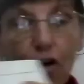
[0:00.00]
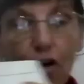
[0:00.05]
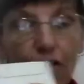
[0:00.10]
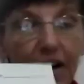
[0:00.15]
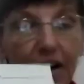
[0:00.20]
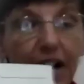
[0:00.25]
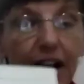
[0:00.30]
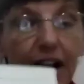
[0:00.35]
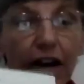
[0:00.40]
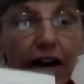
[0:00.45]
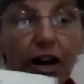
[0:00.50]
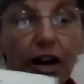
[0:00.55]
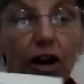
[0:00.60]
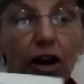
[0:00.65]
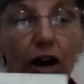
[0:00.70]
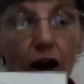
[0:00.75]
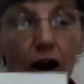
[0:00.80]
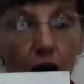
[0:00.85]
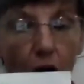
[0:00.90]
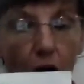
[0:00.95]
over
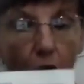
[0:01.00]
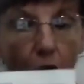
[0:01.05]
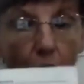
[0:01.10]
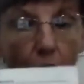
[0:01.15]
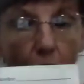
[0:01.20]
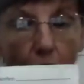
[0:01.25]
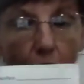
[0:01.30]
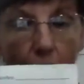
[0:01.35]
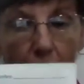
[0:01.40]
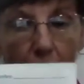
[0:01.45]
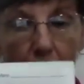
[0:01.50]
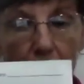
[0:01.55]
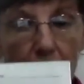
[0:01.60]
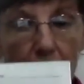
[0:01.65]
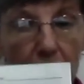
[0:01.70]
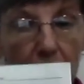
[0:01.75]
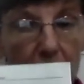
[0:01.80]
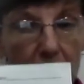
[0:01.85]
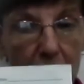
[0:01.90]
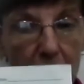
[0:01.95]
here are
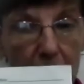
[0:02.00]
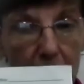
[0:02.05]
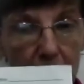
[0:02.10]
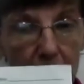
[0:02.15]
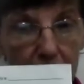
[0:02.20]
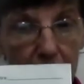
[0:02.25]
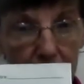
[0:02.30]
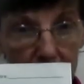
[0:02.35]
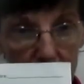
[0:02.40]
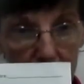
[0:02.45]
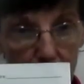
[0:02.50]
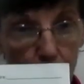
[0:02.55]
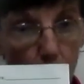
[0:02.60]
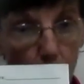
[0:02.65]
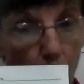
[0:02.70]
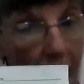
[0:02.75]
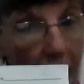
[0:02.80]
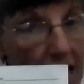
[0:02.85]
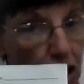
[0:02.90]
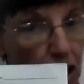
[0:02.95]
some
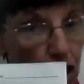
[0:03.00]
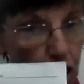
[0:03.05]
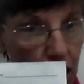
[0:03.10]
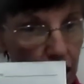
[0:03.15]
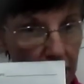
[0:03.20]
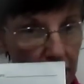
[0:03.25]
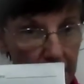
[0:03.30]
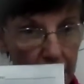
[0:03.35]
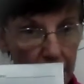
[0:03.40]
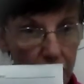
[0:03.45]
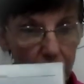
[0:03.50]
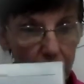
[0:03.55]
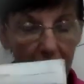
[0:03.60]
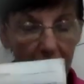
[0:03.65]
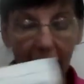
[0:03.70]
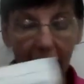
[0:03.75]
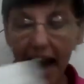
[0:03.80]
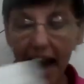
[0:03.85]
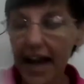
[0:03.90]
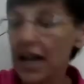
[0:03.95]
questions,
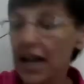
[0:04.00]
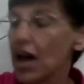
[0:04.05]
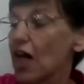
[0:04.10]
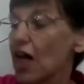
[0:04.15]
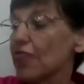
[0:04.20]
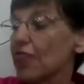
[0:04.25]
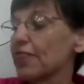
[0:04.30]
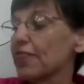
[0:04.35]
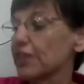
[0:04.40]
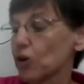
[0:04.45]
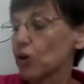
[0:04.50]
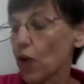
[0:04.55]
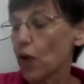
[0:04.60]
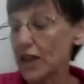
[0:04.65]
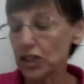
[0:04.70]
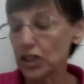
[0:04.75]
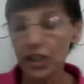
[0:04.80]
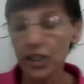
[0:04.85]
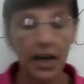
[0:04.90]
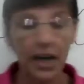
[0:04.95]
okay?
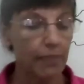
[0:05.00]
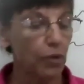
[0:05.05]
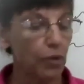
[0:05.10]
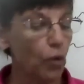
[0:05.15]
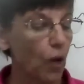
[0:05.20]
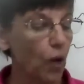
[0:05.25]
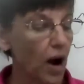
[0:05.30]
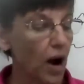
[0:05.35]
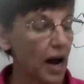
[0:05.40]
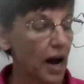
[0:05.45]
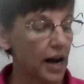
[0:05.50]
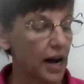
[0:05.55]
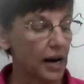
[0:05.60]
Question number 1.